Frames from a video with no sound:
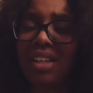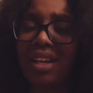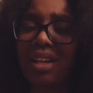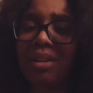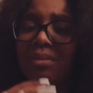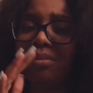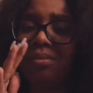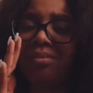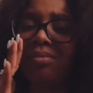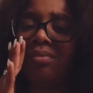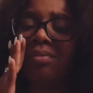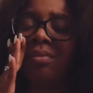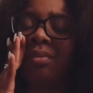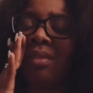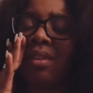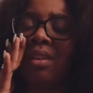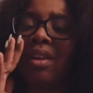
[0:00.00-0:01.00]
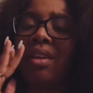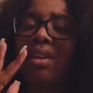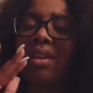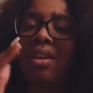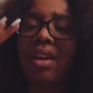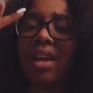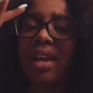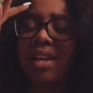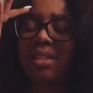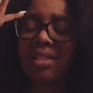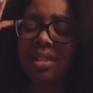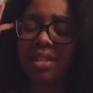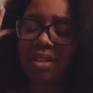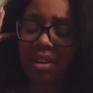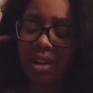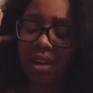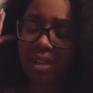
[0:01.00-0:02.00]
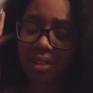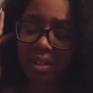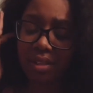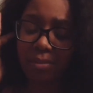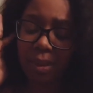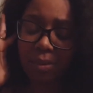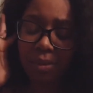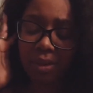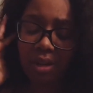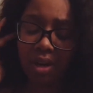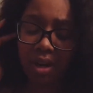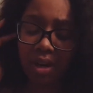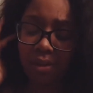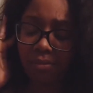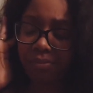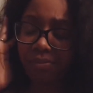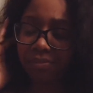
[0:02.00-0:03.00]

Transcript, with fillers: SD card, this memory card,